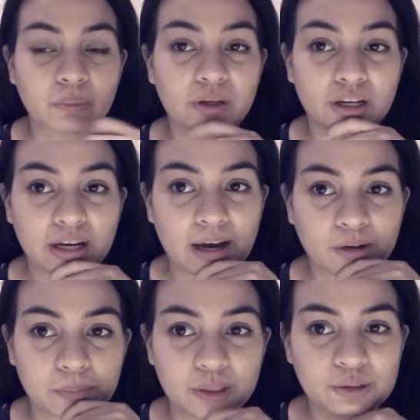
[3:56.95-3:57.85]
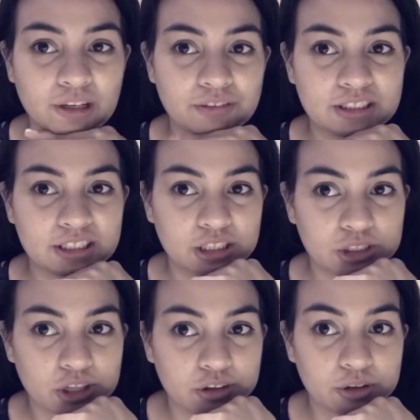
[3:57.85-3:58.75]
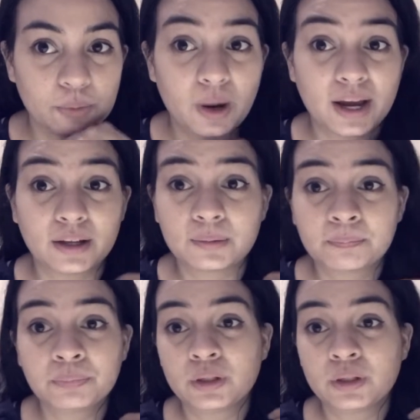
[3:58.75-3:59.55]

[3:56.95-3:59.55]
we hung out because we haven't seen each other in a while.